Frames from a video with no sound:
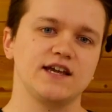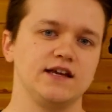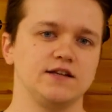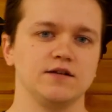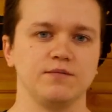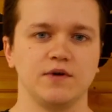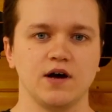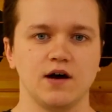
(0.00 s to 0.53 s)

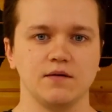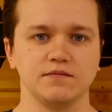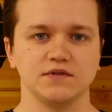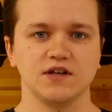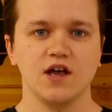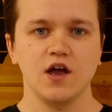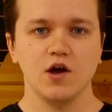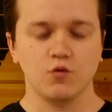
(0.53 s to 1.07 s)
kingdom comes,
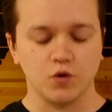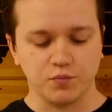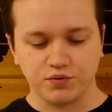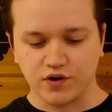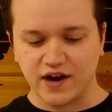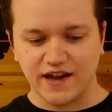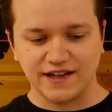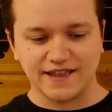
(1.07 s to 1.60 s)
we're
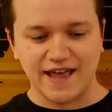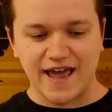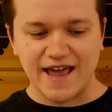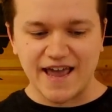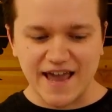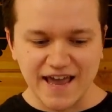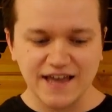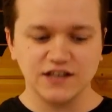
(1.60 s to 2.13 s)
praying that
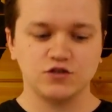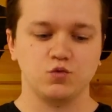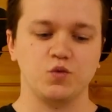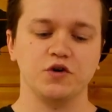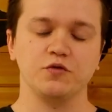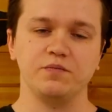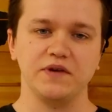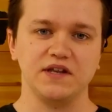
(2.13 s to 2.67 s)
his
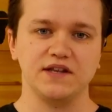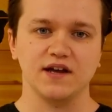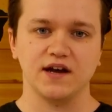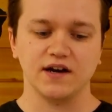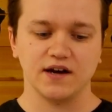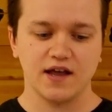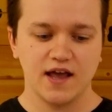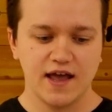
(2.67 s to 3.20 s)
will be
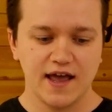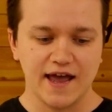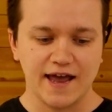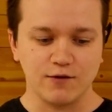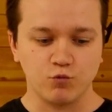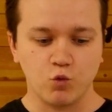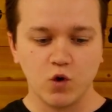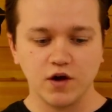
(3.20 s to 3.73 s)
done.
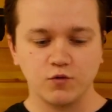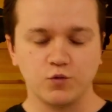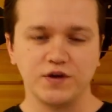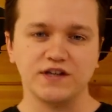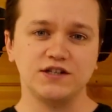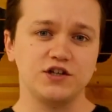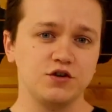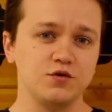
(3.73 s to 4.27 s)
And what we
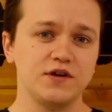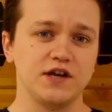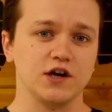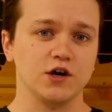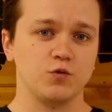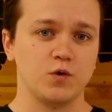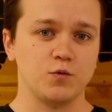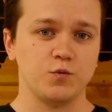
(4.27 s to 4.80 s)
do
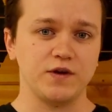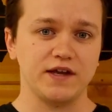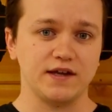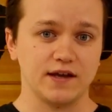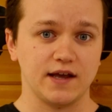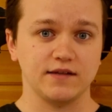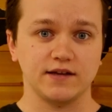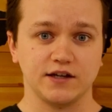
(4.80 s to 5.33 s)
here when we
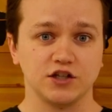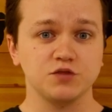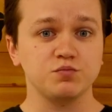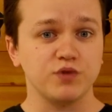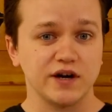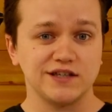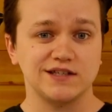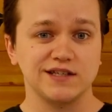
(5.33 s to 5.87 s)

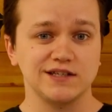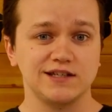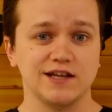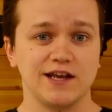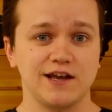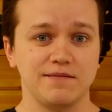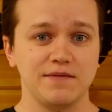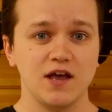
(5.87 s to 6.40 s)
express this to
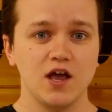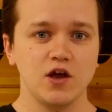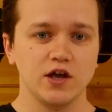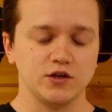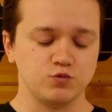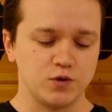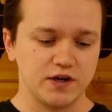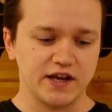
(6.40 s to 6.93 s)
him
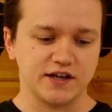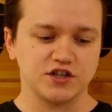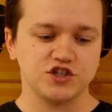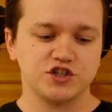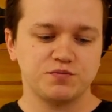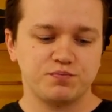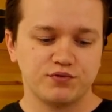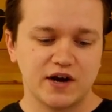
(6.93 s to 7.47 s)
is we
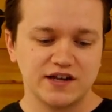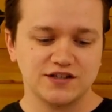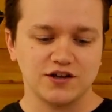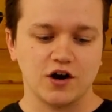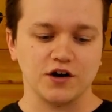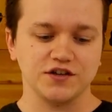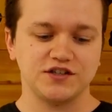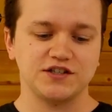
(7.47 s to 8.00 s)
express
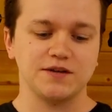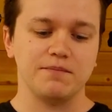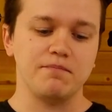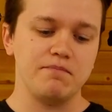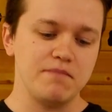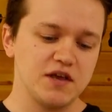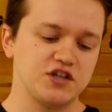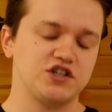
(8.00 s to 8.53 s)
our
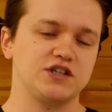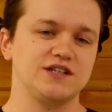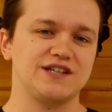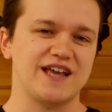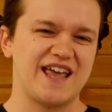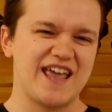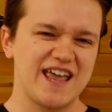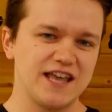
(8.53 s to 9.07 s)
submission to
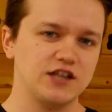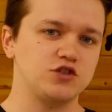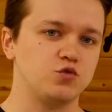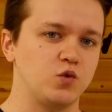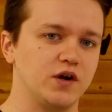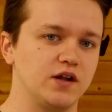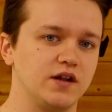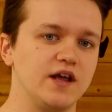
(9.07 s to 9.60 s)
his
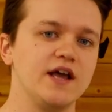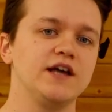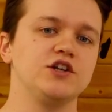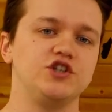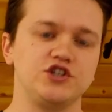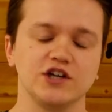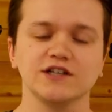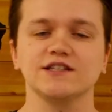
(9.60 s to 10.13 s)
will,
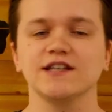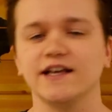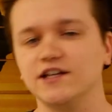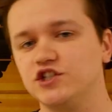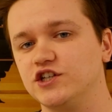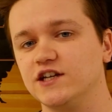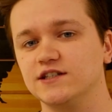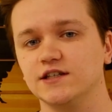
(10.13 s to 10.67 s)
just like
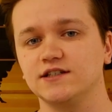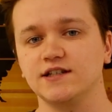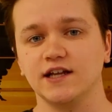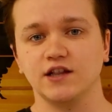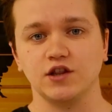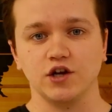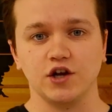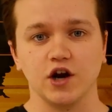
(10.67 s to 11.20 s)
Jesus did
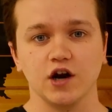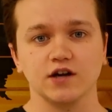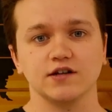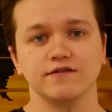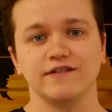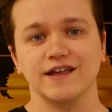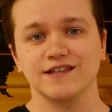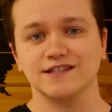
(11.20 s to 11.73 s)
in the Garden
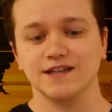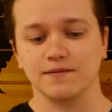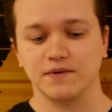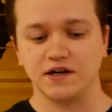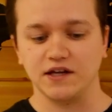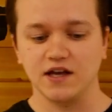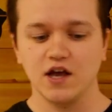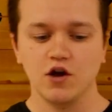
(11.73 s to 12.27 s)
of
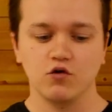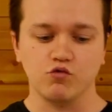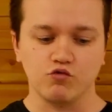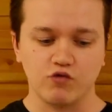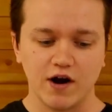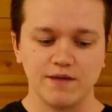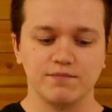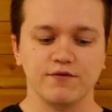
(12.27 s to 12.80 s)
Gethsemane
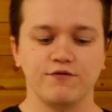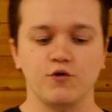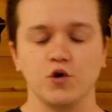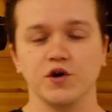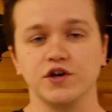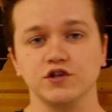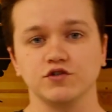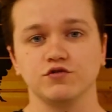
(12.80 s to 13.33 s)
right
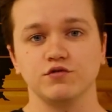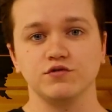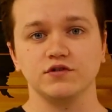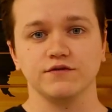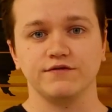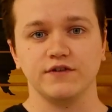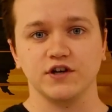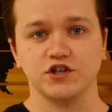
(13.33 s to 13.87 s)
before his
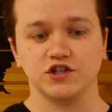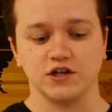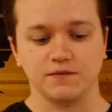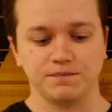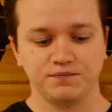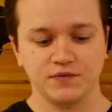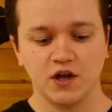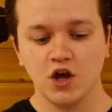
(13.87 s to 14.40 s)
crucifixion.
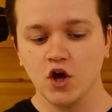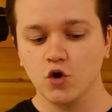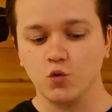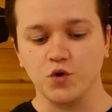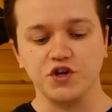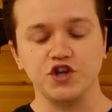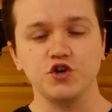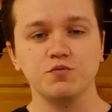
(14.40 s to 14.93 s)

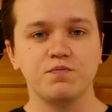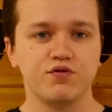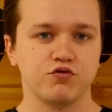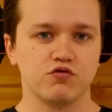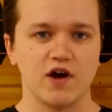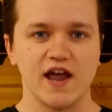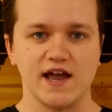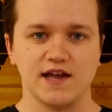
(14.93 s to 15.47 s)
When you
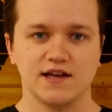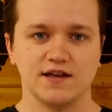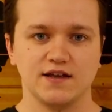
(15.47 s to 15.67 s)
pray,